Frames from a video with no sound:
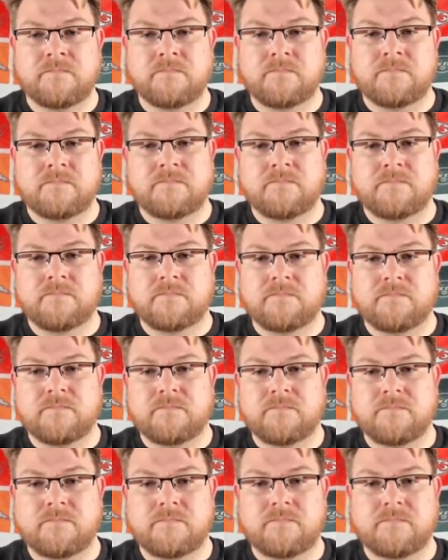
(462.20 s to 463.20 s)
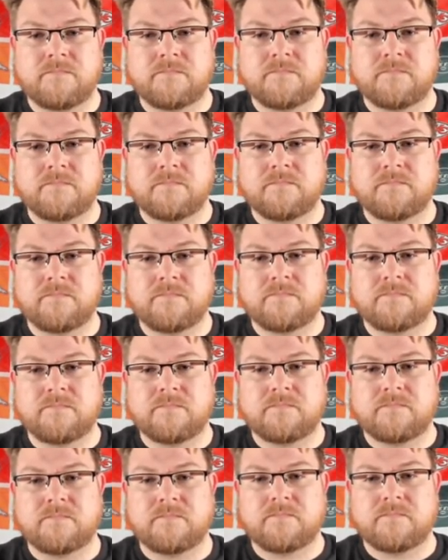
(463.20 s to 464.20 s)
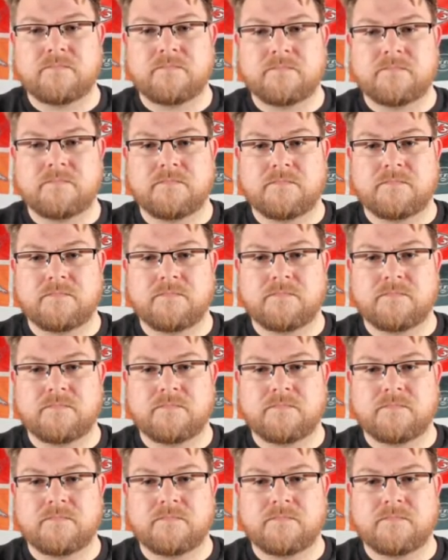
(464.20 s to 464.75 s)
(silent)